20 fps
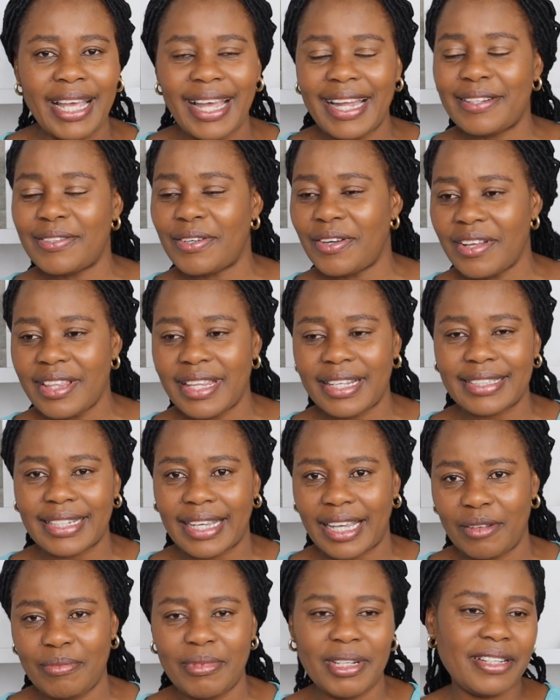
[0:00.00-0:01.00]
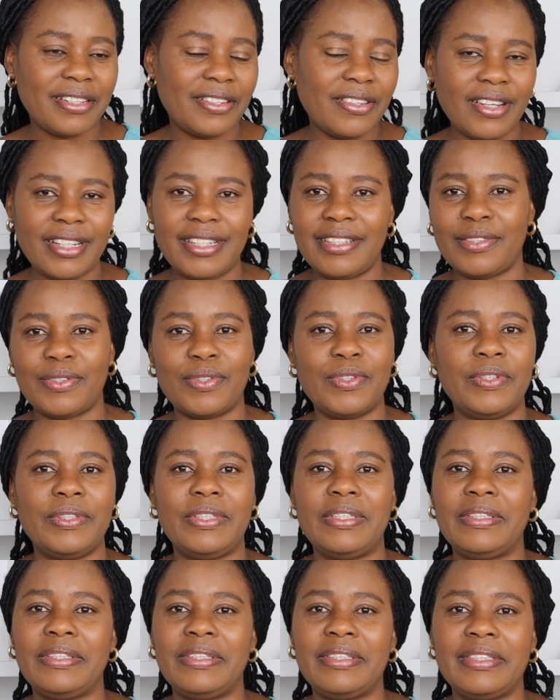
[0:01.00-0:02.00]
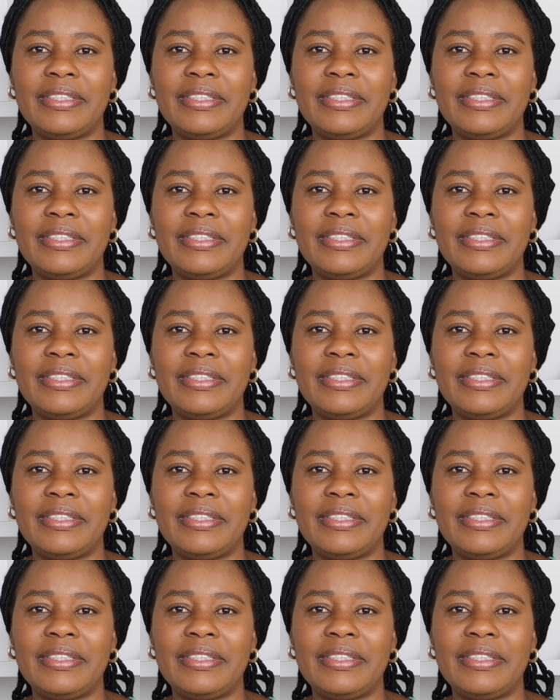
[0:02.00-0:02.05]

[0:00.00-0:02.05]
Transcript: And all the time, God is good.